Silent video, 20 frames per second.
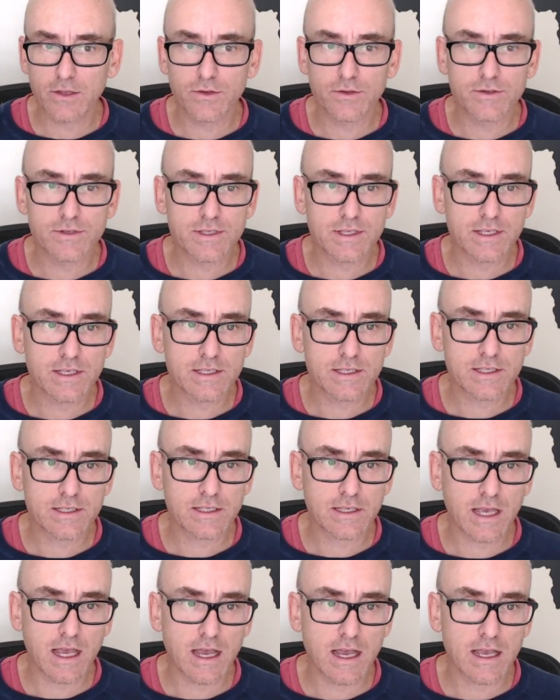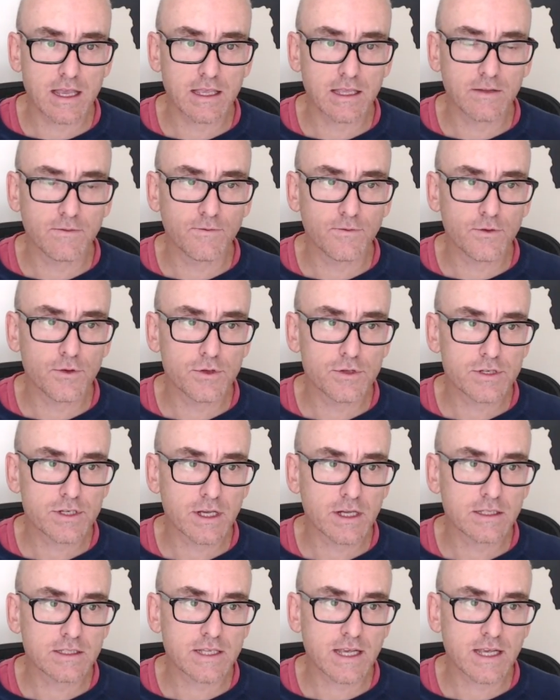use this in future,